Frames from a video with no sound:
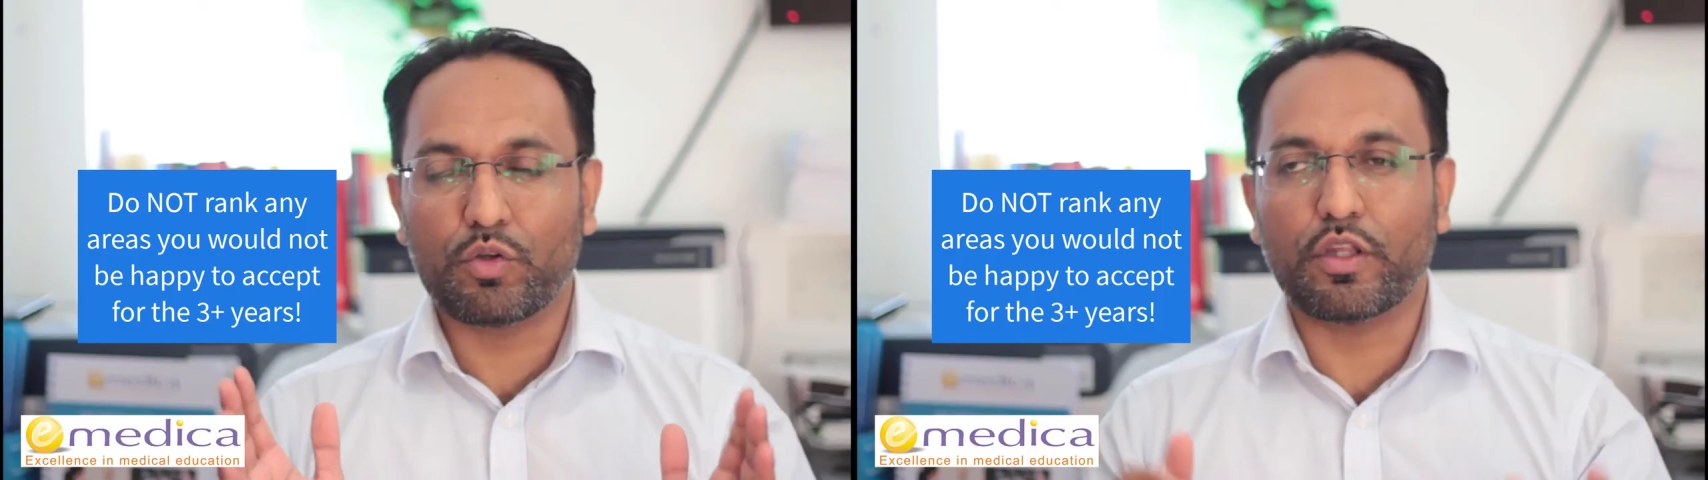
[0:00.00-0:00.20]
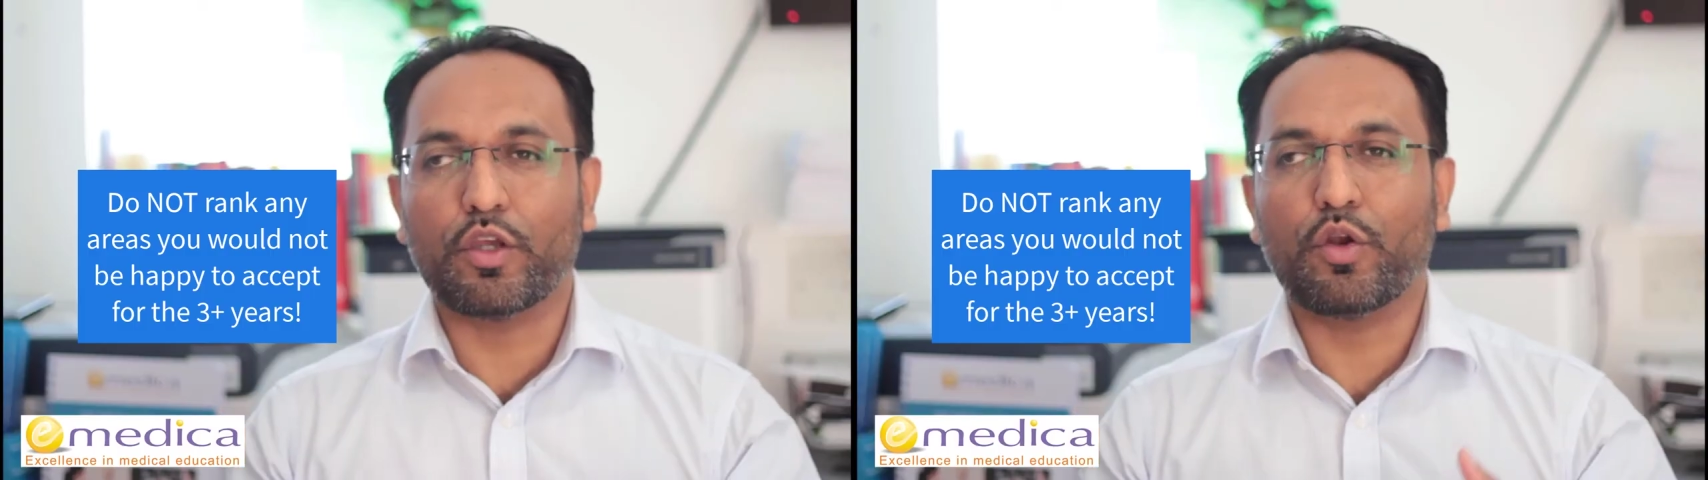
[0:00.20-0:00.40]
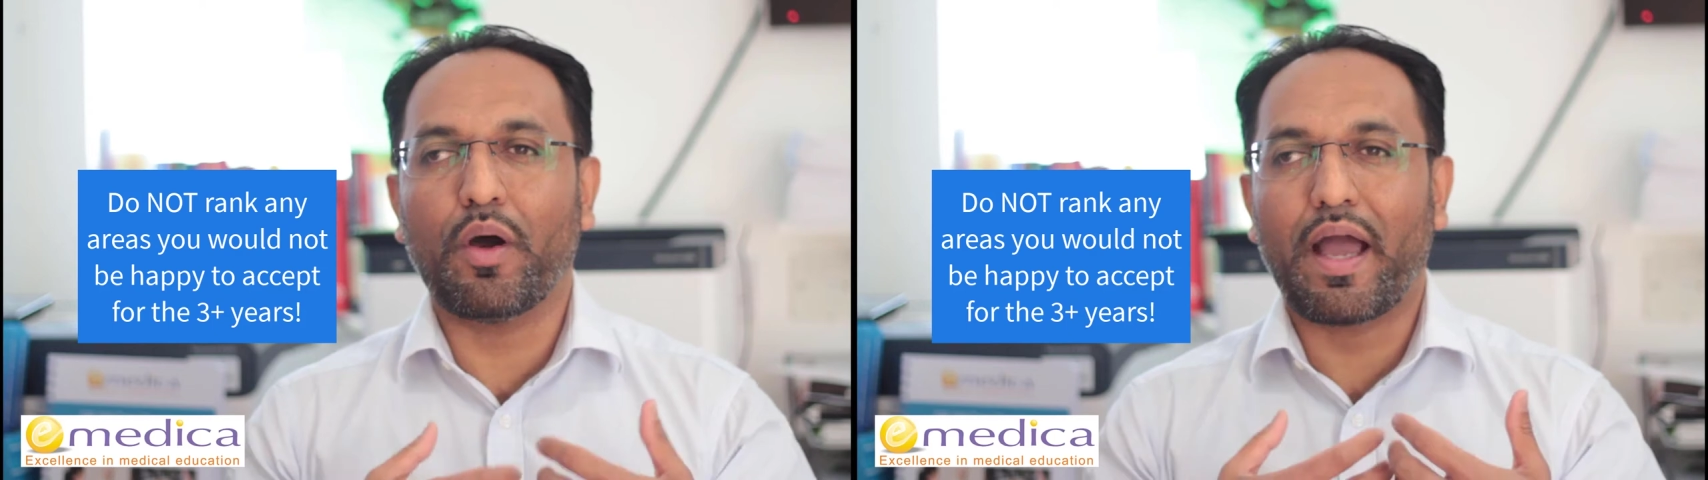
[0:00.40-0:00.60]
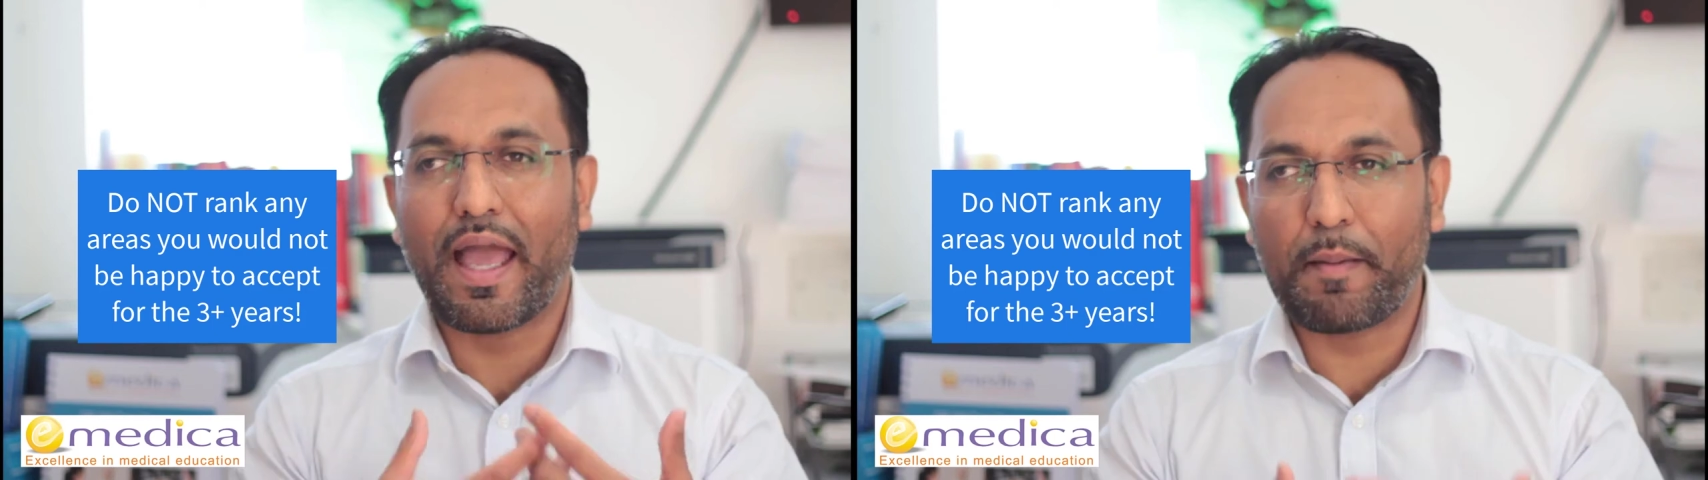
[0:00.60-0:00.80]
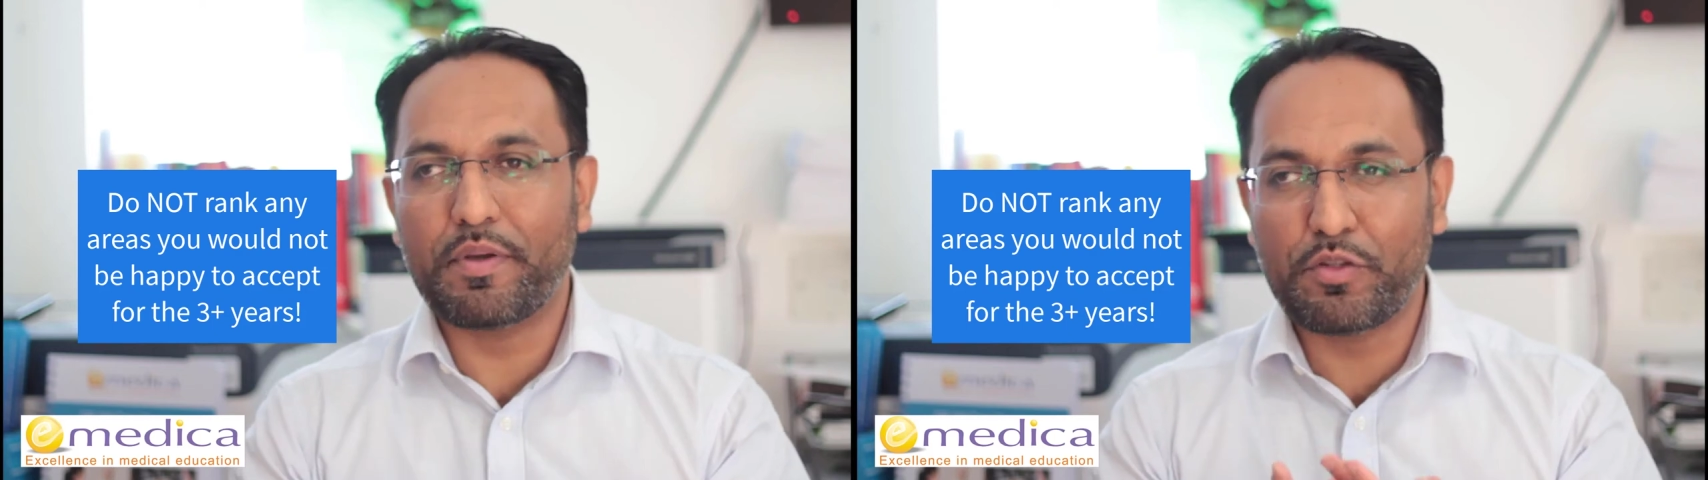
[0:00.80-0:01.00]
or that you're not
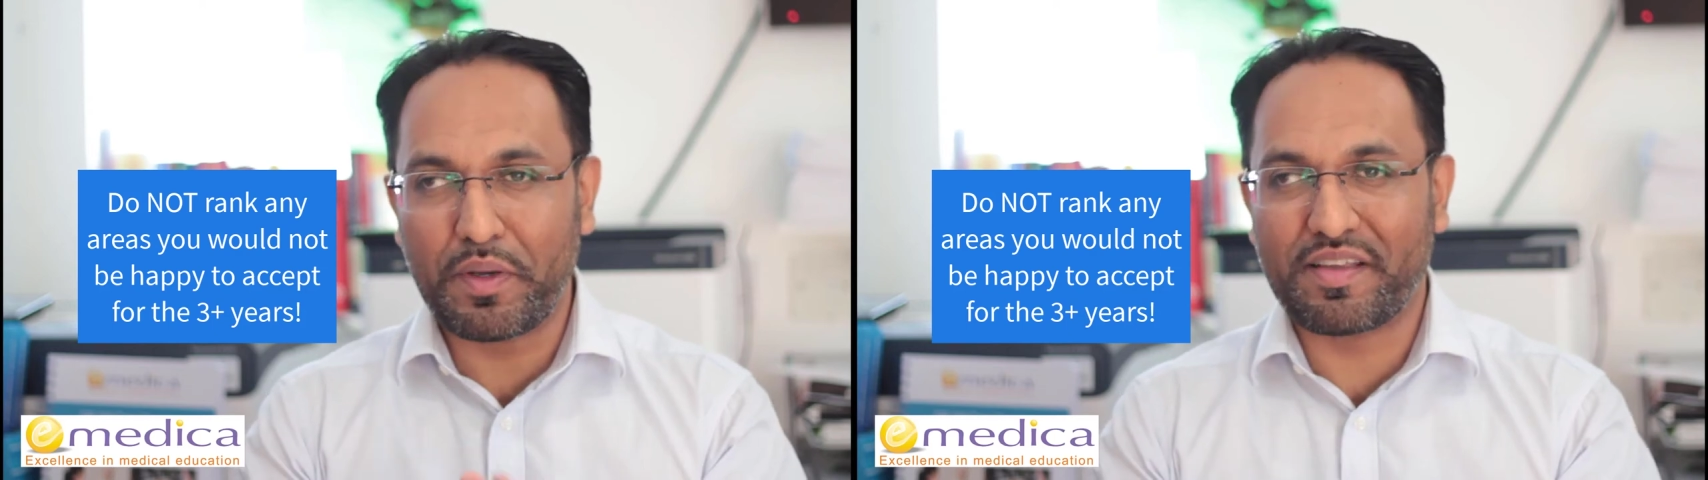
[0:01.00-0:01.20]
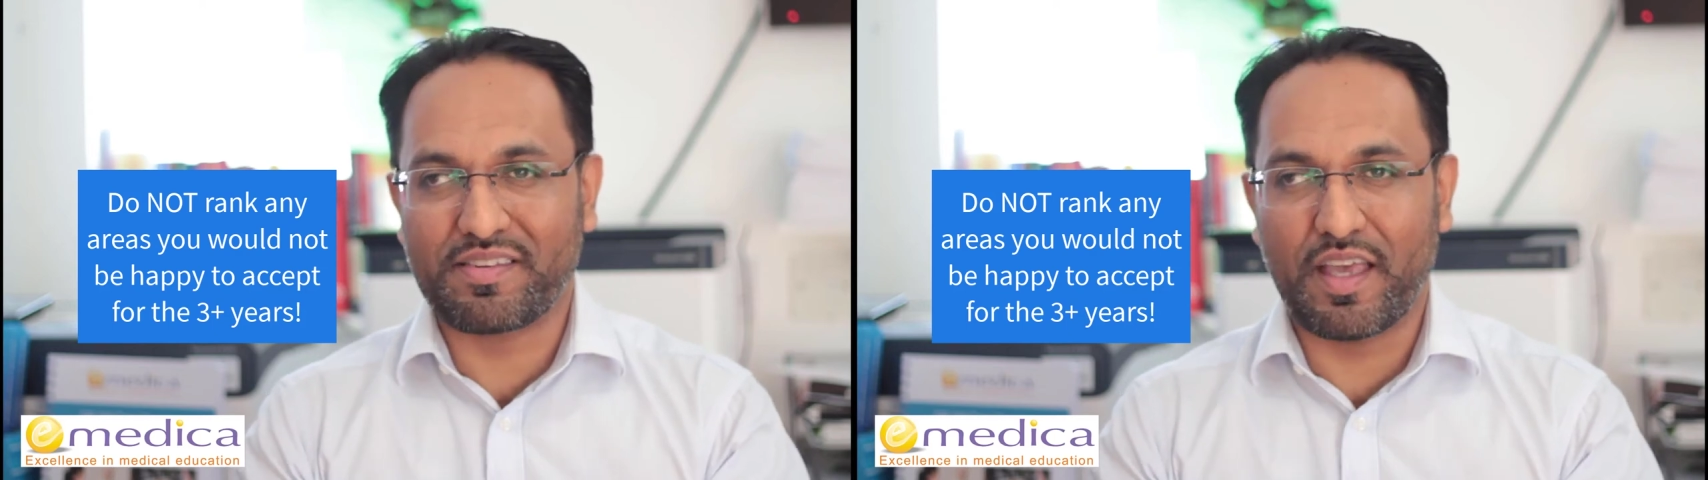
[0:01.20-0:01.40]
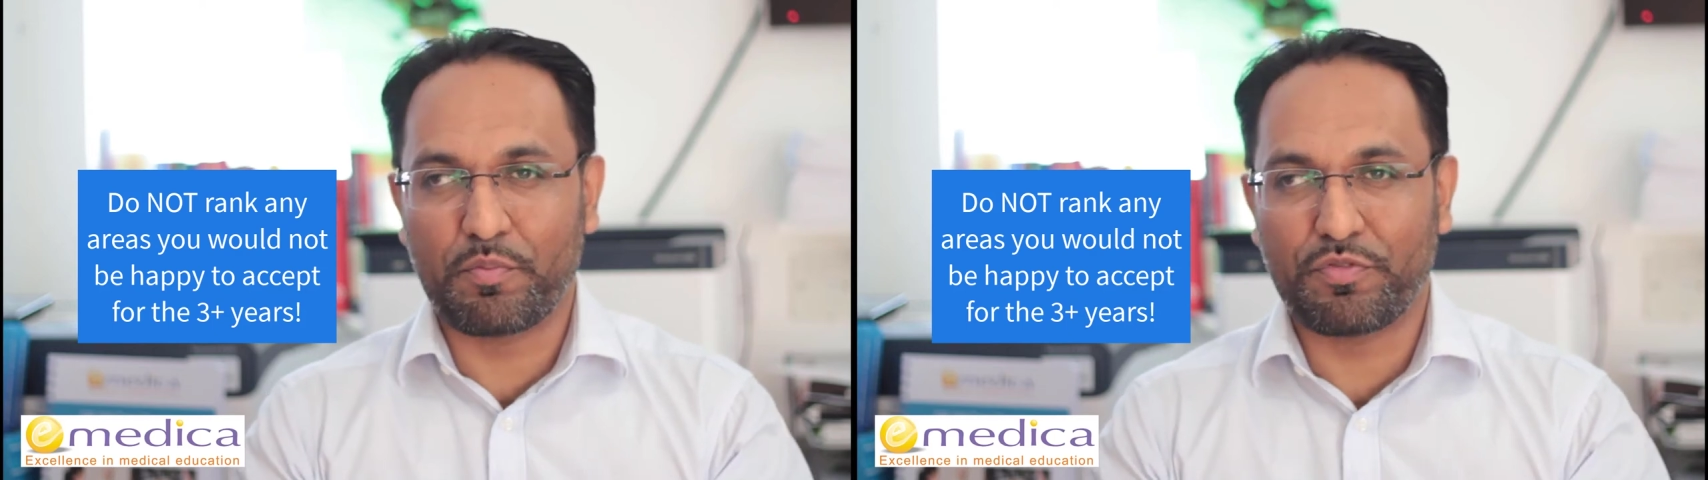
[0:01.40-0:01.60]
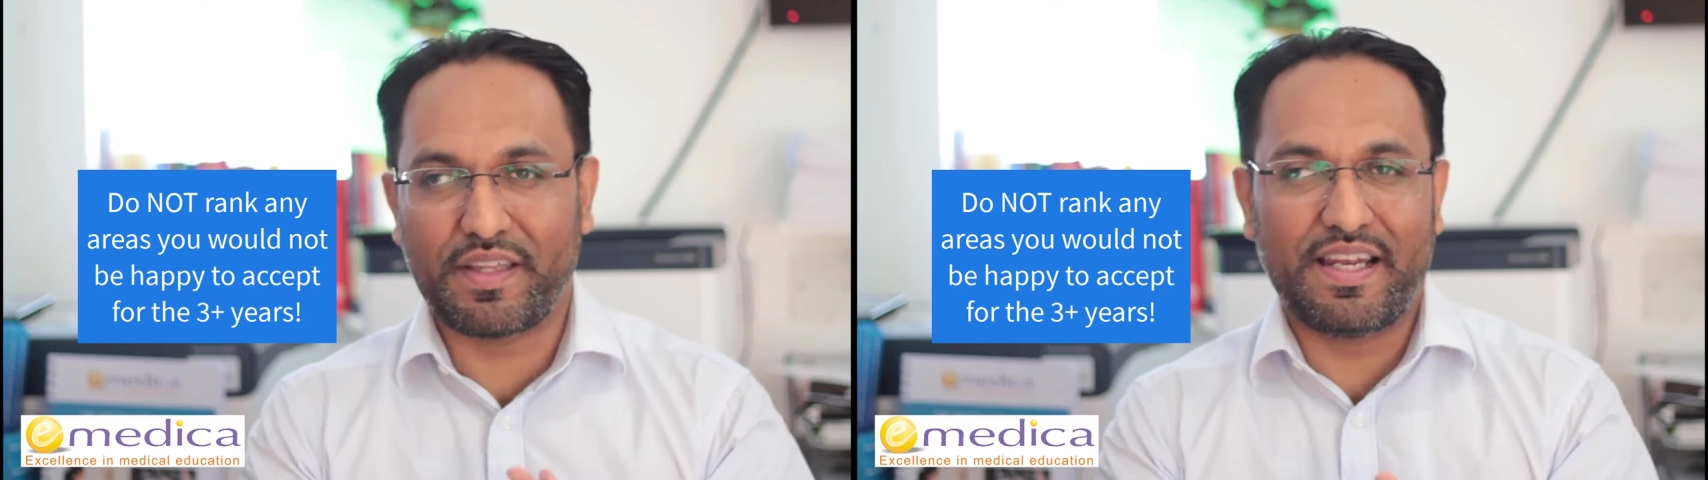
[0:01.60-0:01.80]
happy to accept for the